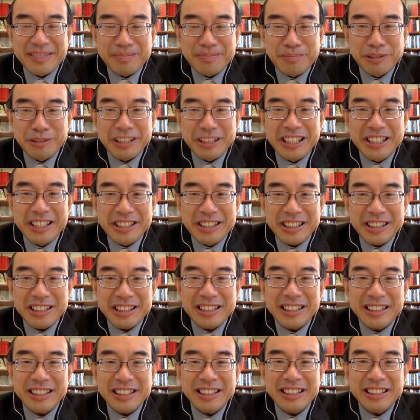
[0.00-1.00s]
putting
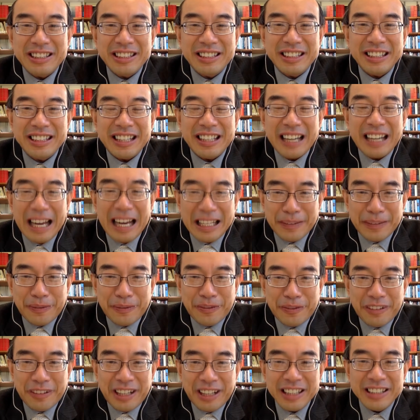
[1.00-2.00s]
Jesus at the
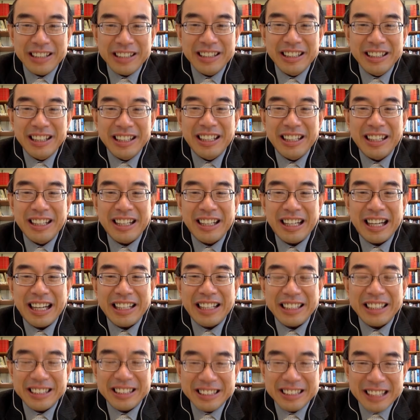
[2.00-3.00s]
front,
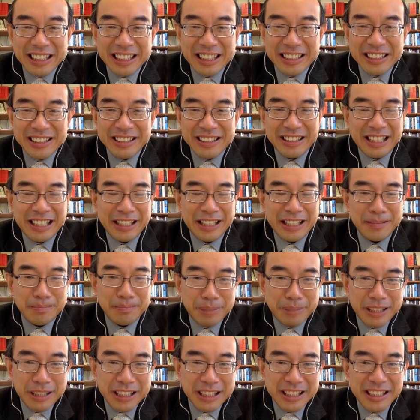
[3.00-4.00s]
at the center, at the
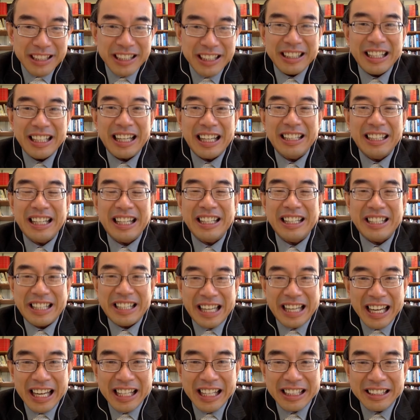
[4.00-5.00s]
beginning, and at
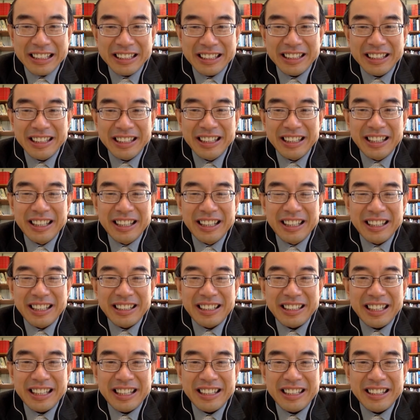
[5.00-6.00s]
the end.
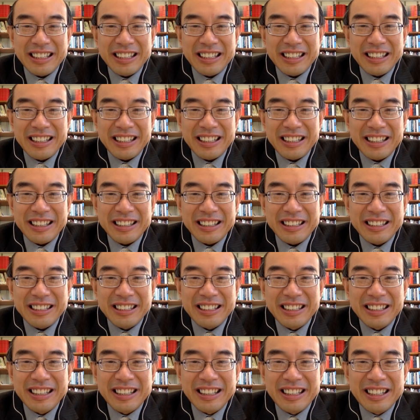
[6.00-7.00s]
That
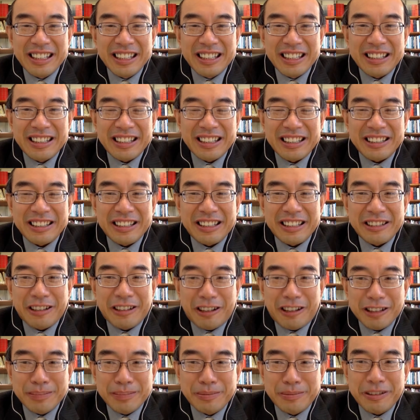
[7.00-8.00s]
the
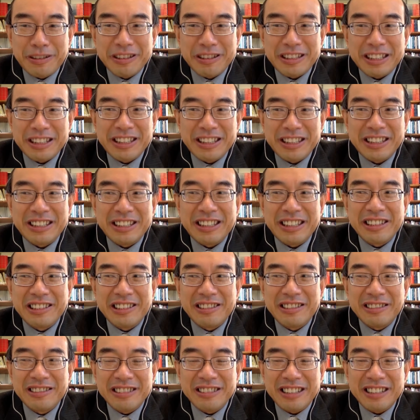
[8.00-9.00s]
gospel of Jesus, the
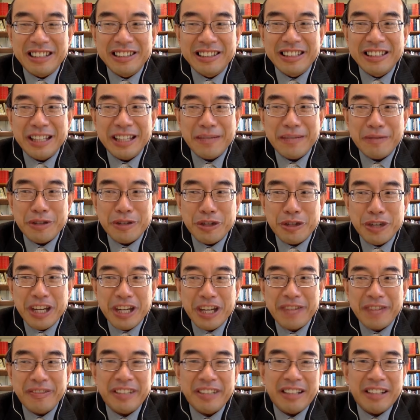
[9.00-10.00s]
good news that we
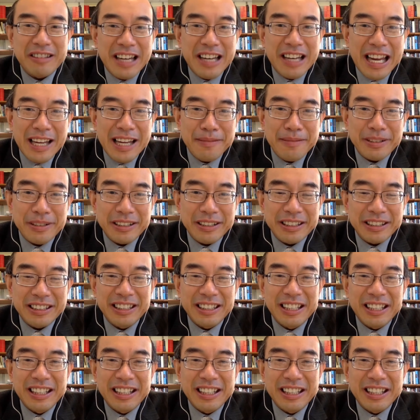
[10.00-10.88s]
share with our neighbors,